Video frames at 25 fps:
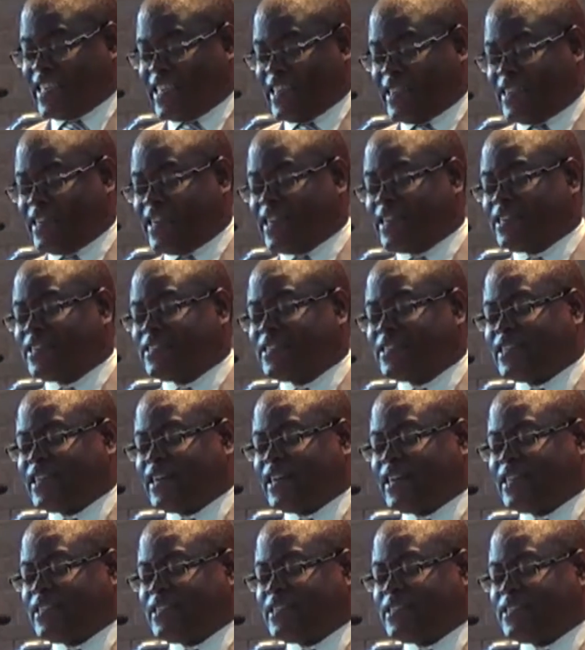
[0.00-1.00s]
their
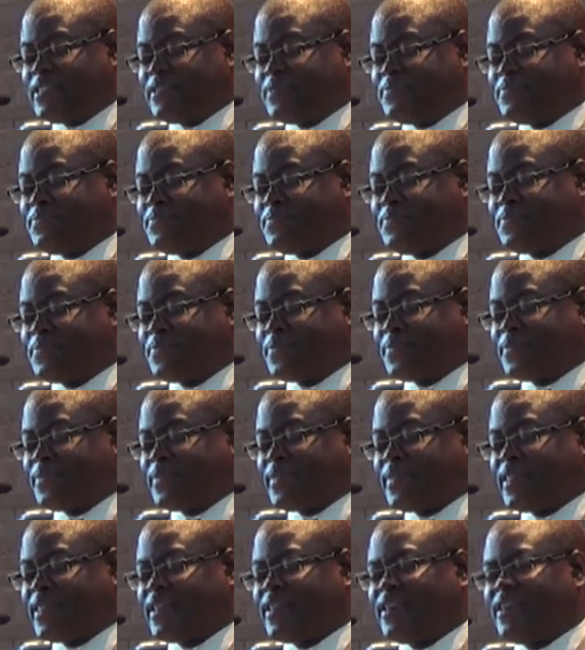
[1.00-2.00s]
sight.
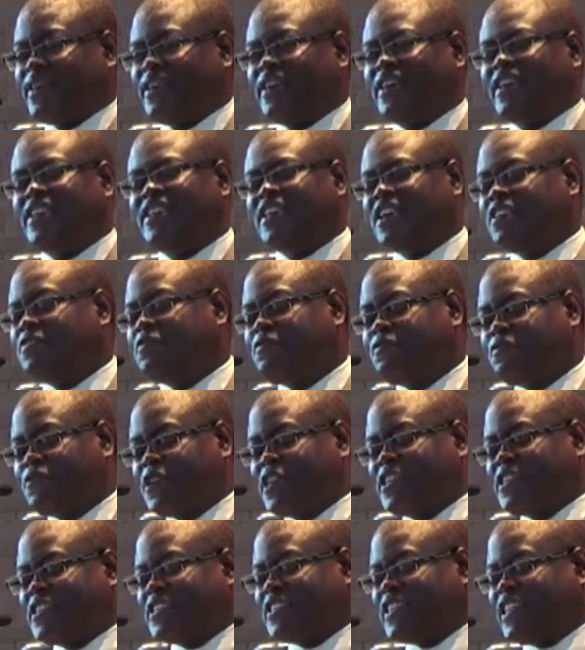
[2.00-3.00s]
And they
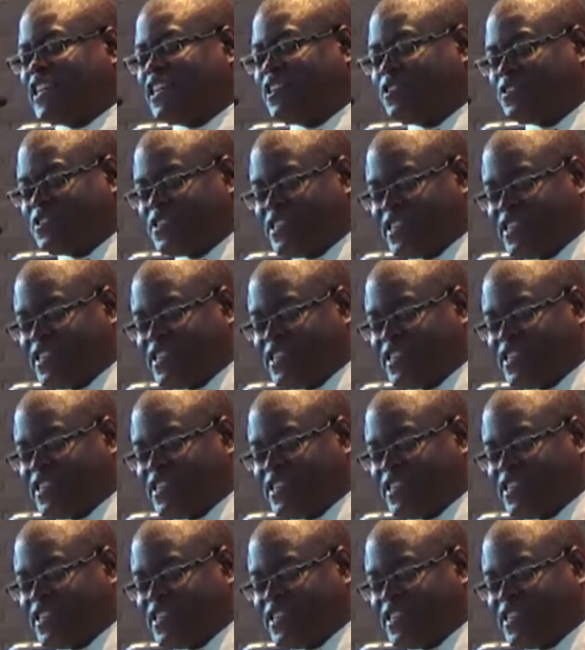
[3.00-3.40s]
freaked out,